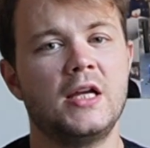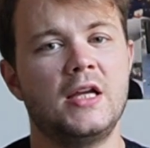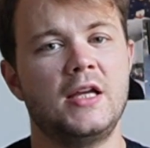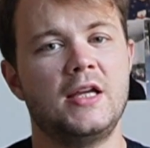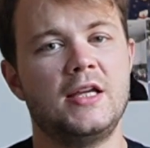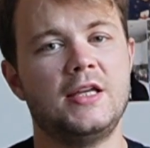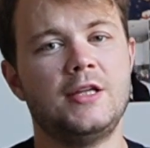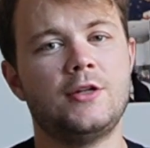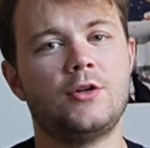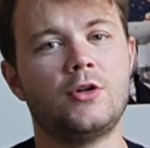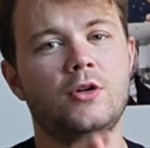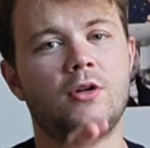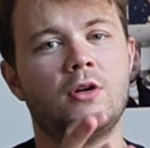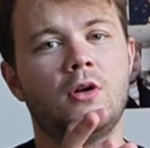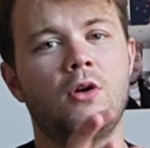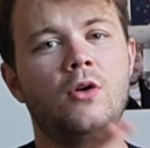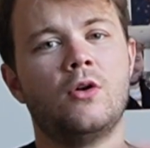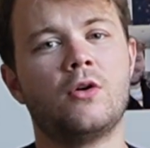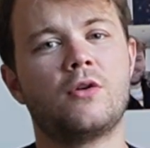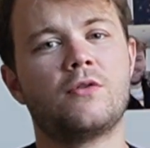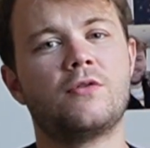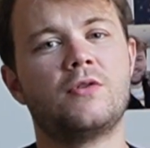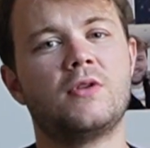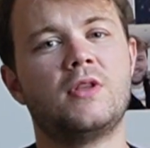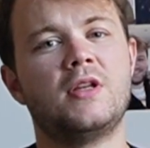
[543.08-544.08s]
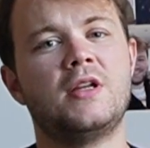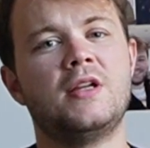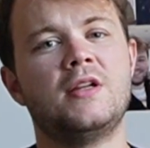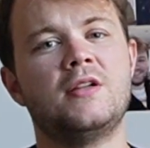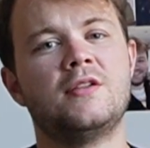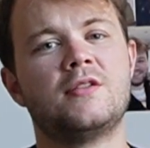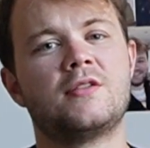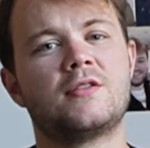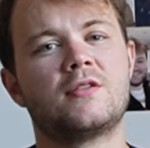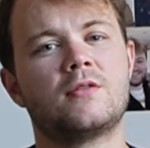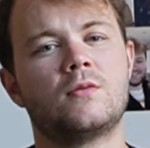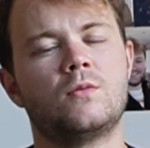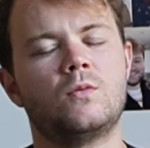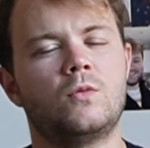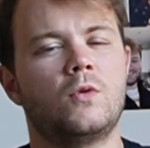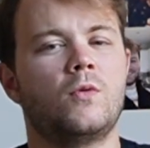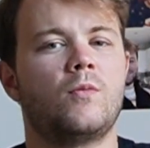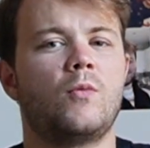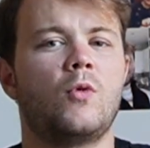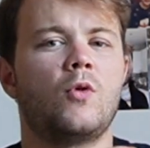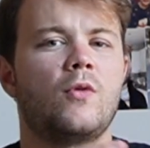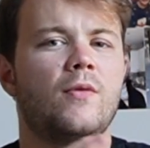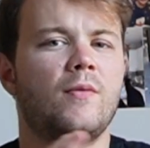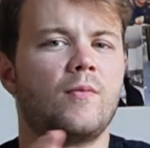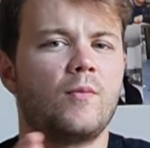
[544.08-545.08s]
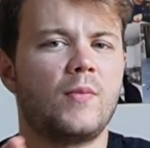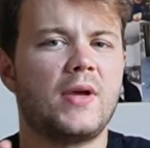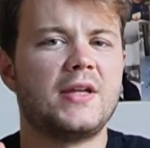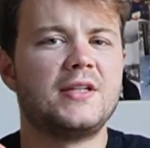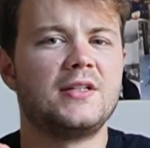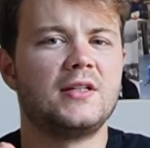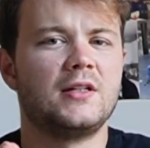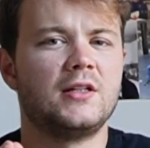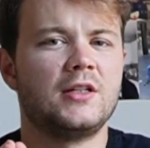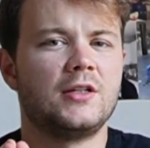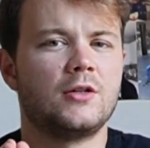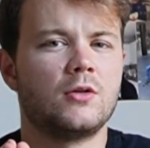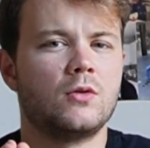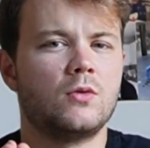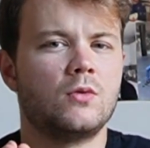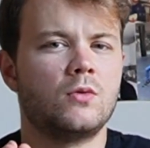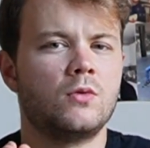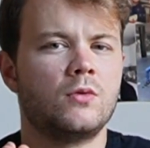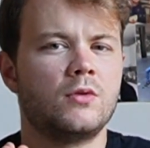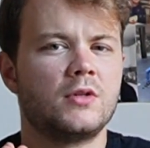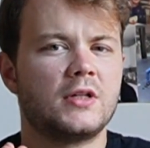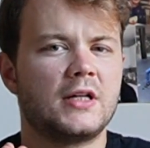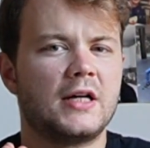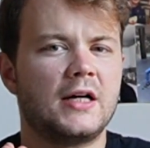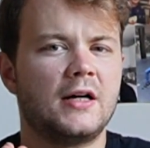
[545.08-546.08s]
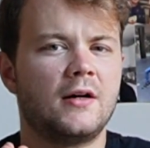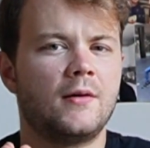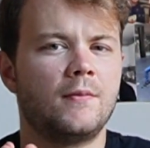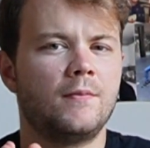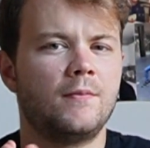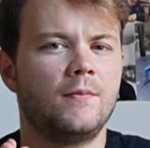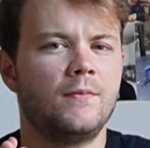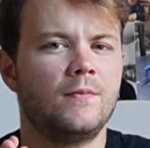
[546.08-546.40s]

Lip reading: he couldn't look for these, what basically called, at